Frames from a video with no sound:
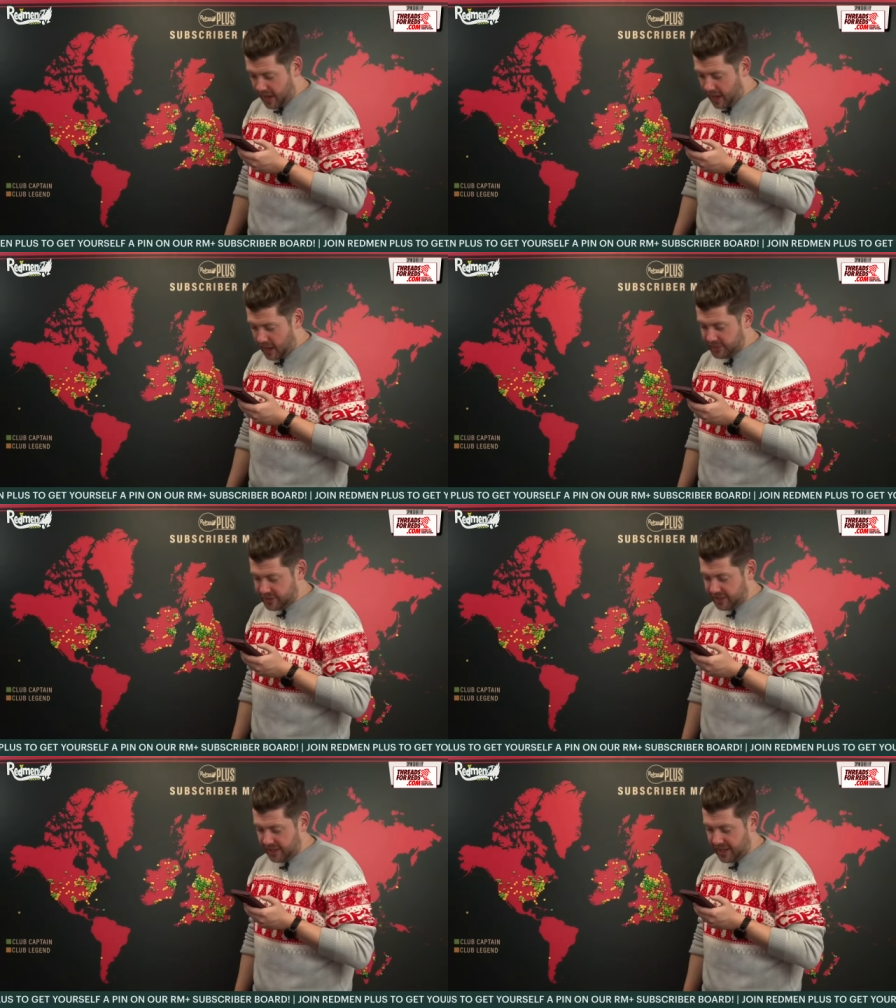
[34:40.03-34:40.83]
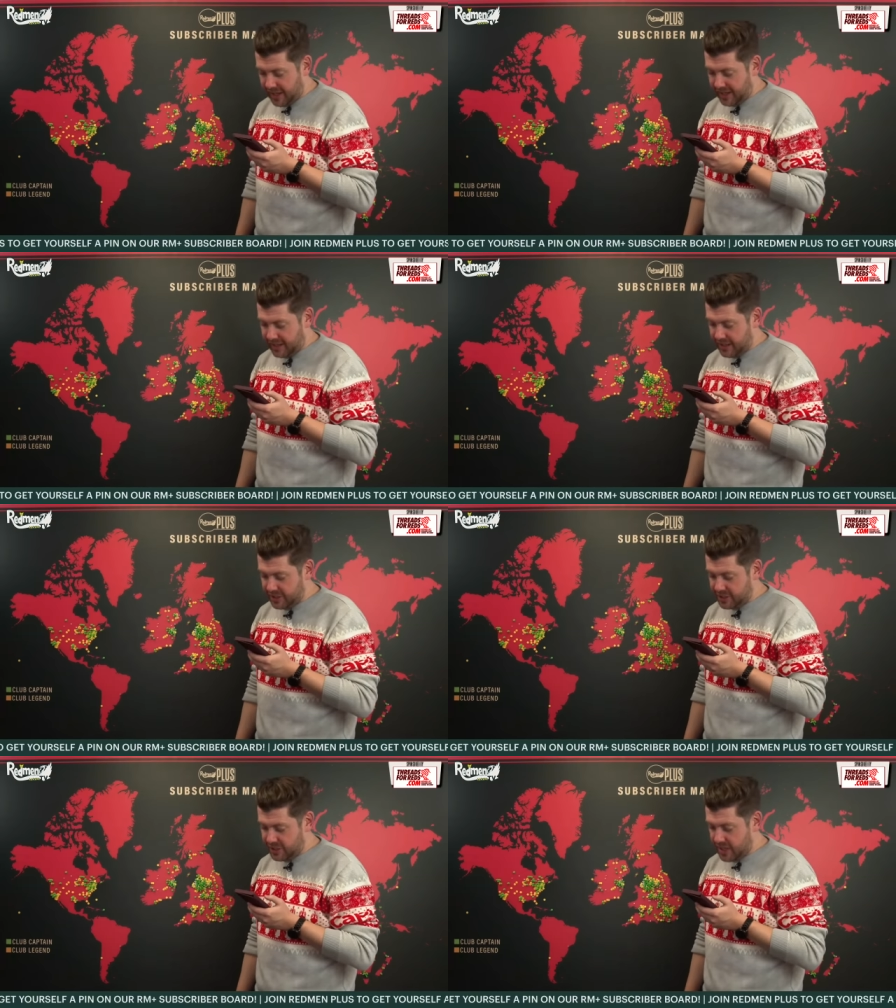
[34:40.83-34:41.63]
Archie
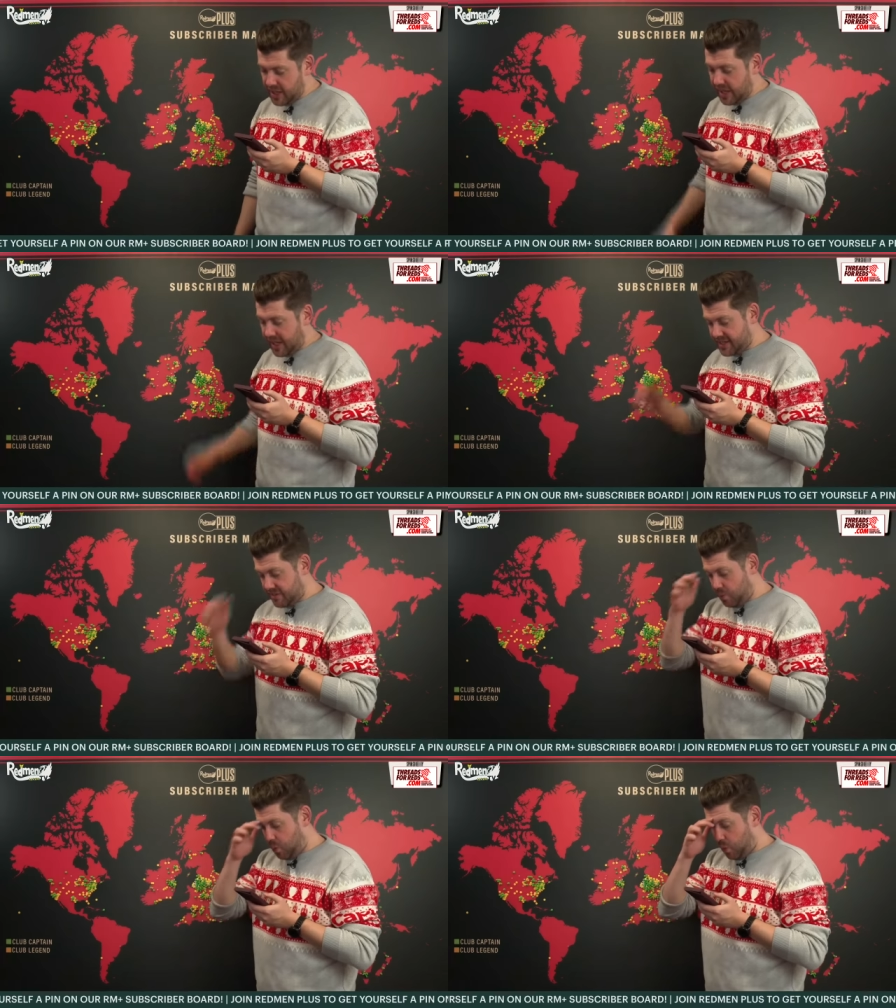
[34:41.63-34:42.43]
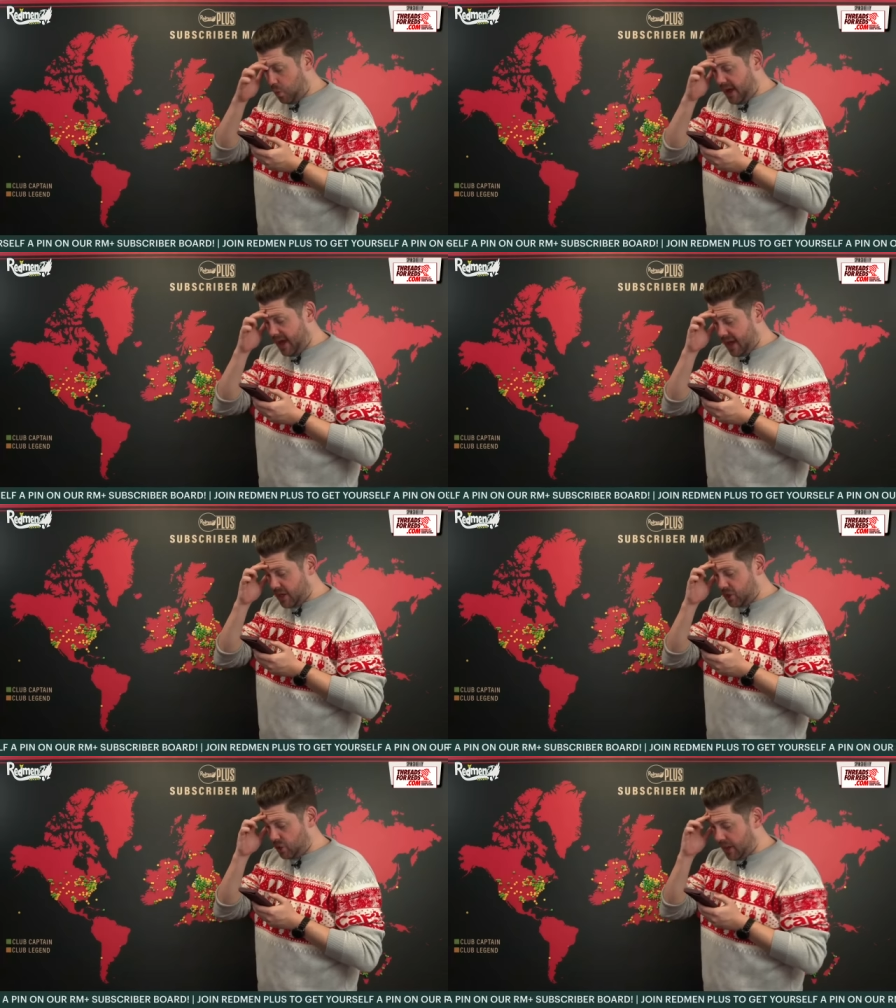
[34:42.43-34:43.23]
English is in Weir, New